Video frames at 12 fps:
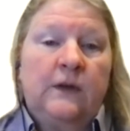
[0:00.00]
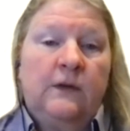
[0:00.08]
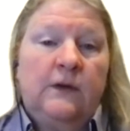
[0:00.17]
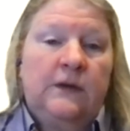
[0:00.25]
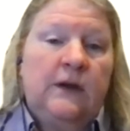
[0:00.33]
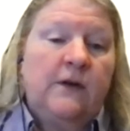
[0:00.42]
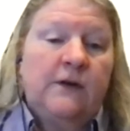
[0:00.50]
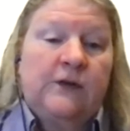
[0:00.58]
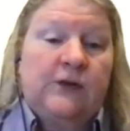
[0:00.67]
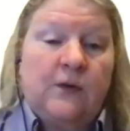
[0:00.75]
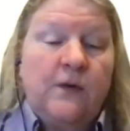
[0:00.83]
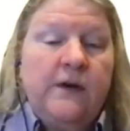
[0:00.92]
are
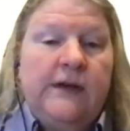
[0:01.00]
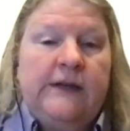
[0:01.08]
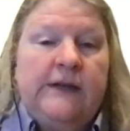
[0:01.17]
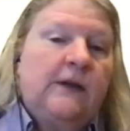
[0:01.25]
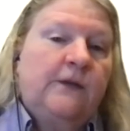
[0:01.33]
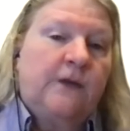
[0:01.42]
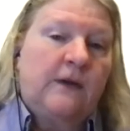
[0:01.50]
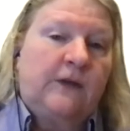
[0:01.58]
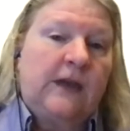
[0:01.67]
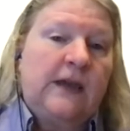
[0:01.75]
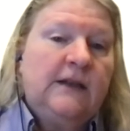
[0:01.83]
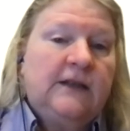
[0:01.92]
stories of
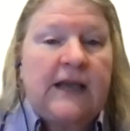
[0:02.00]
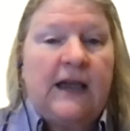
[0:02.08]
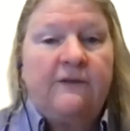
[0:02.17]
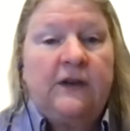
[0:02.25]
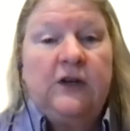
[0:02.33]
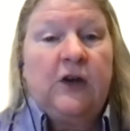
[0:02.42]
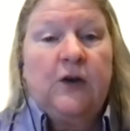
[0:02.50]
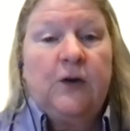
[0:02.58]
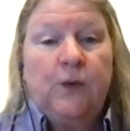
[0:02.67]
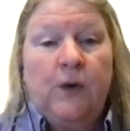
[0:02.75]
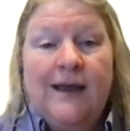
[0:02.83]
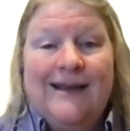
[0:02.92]
kids having to
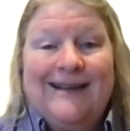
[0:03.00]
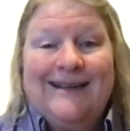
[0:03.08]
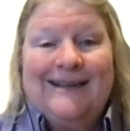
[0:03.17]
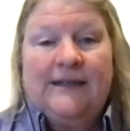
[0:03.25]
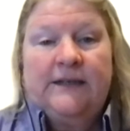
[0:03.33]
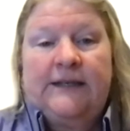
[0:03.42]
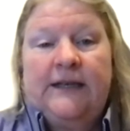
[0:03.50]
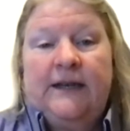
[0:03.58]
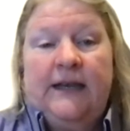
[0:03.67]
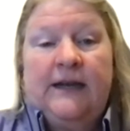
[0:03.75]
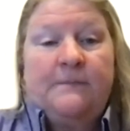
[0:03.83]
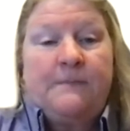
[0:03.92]
go sit
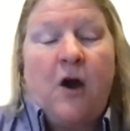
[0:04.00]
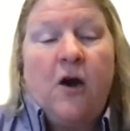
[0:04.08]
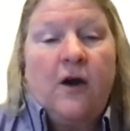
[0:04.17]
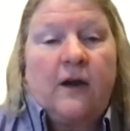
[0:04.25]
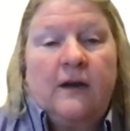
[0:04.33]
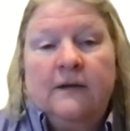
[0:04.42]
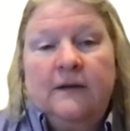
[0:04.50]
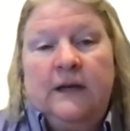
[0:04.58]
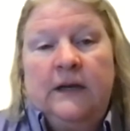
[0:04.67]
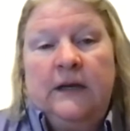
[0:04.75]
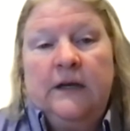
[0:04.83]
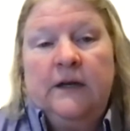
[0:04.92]
in a park
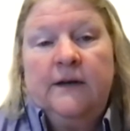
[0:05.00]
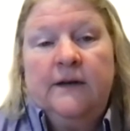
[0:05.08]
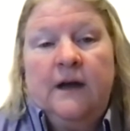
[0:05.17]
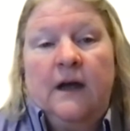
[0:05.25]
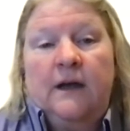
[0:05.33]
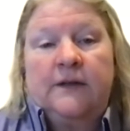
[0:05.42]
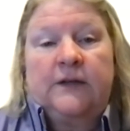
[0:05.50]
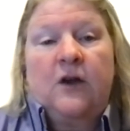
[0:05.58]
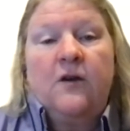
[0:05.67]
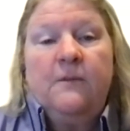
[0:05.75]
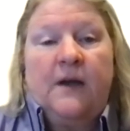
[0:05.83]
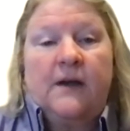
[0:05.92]
near a
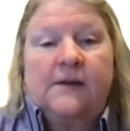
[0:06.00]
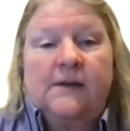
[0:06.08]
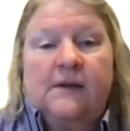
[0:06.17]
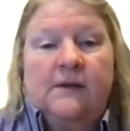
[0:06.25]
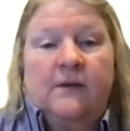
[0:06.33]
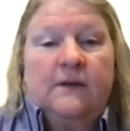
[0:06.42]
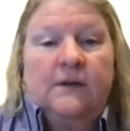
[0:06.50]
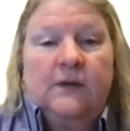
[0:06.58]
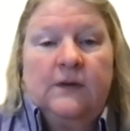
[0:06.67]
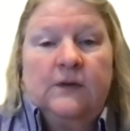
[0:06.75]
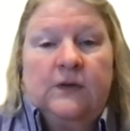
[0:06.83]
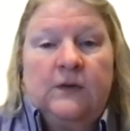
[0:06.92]
Starbucks
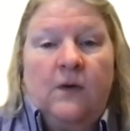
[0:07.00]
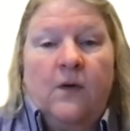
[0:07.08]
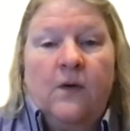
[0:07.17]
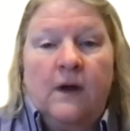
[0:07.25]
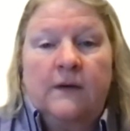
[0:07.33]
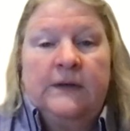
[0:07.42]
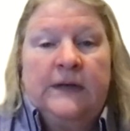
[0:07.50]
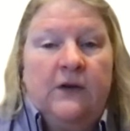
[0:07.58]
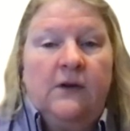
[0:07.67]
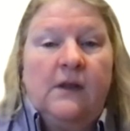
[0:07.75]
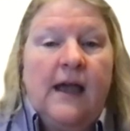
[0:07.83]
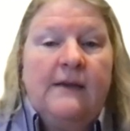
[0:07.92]
or
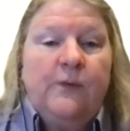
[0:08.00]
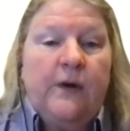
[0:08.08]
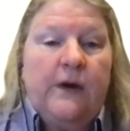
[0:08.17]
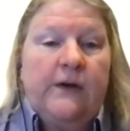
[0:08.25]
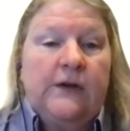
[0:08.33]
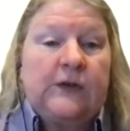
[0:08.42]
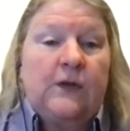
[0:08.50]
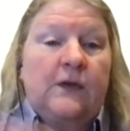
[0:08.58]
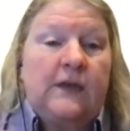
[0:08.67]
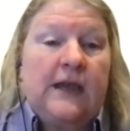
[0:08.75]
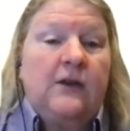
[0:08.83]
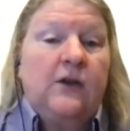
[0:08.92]
near a library so
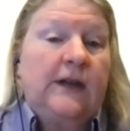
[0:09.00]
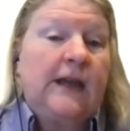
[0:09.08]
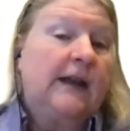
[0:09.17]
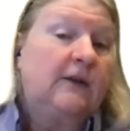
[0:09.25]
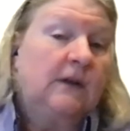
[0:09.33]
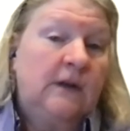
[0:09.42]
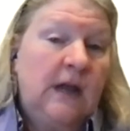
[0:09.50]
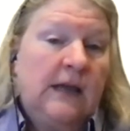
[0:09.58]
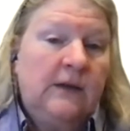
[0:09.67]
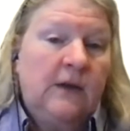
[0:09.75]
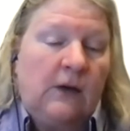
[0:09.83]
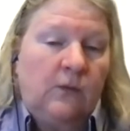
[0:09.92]
that they could get
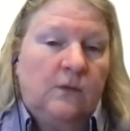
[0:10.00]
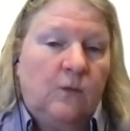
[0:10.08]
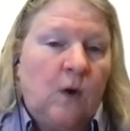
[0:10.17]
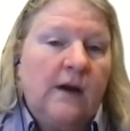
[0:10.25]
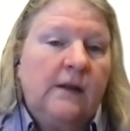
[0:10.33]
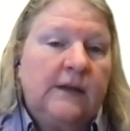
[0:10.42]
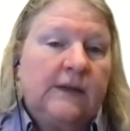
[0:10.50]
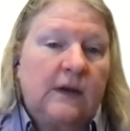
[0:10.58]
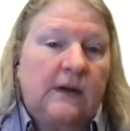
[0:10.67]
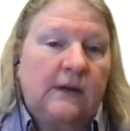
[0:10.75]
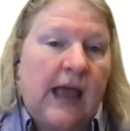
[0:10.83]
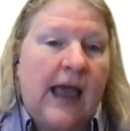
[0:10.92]
wireless
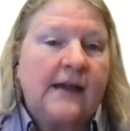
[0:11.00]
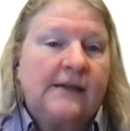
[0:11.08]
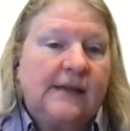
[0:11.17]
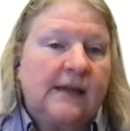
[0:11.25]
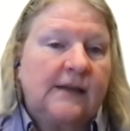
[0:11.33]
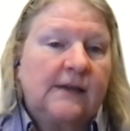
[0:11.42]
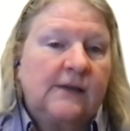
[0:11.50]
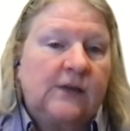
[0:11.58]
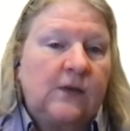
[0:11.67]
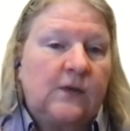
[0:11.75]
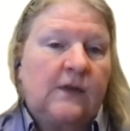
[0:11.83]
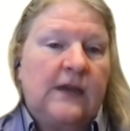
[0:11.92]
access,
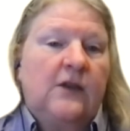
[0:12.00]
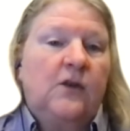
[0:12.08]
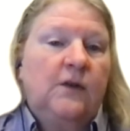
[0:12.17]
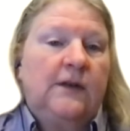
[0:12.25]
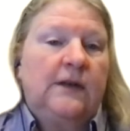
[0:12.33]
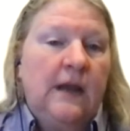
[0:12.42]
so that they could